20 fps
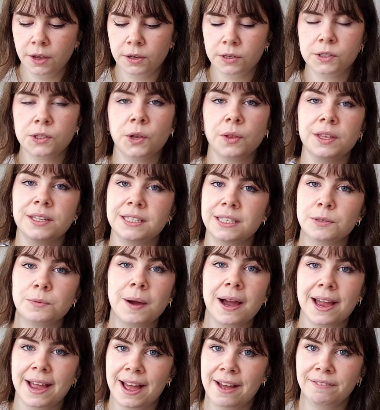So this is
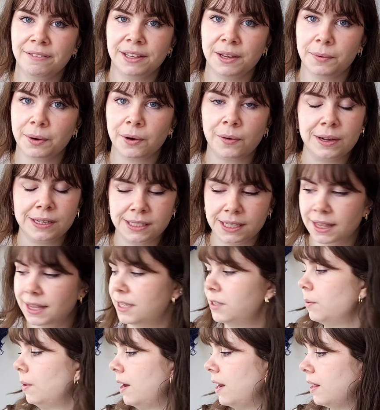why I heavily requested
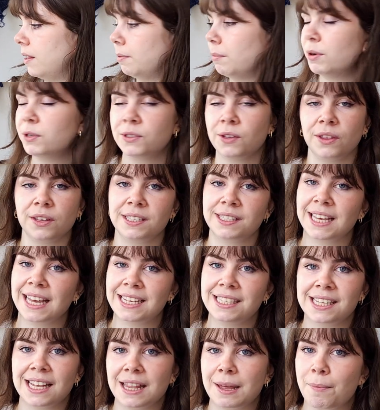this one, and most of the
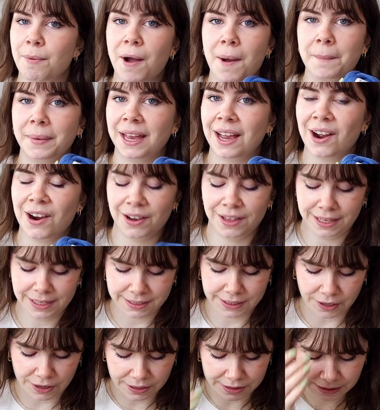skeins that they brought me are
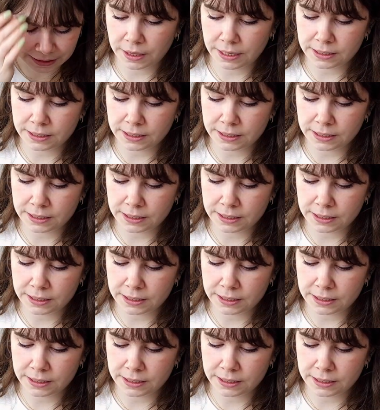these yarns.